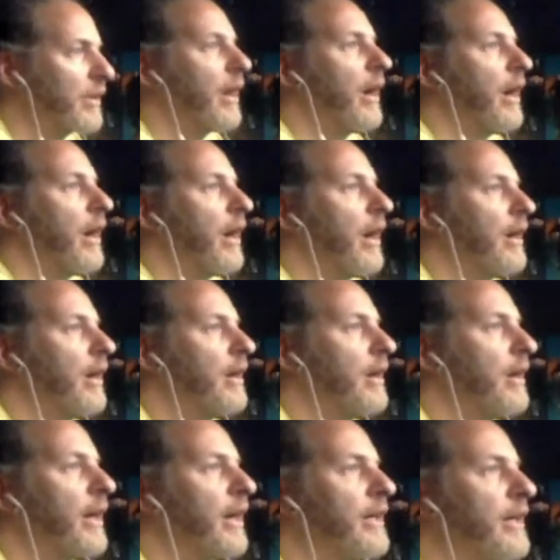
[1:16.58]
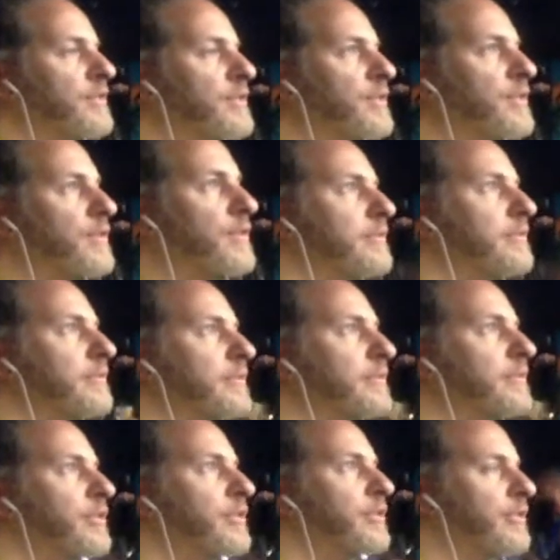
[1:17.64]
Ah, ah. So
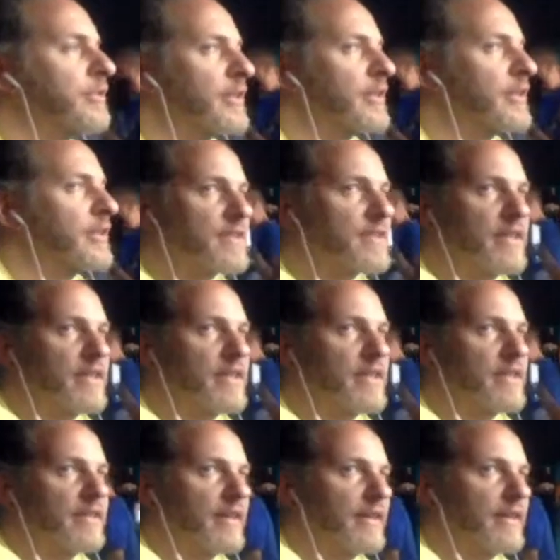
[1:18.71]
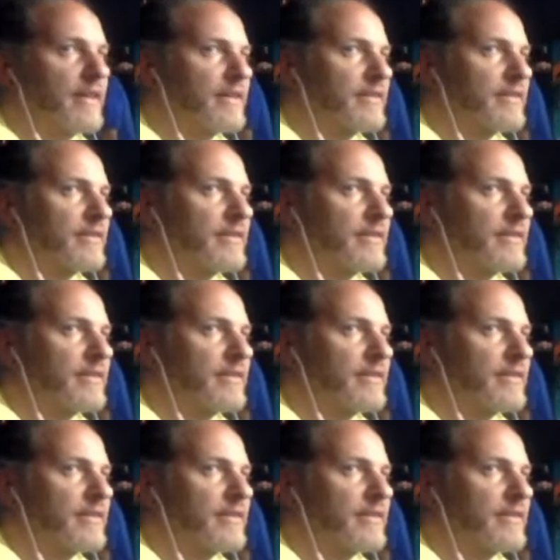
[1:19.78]
you're not saying that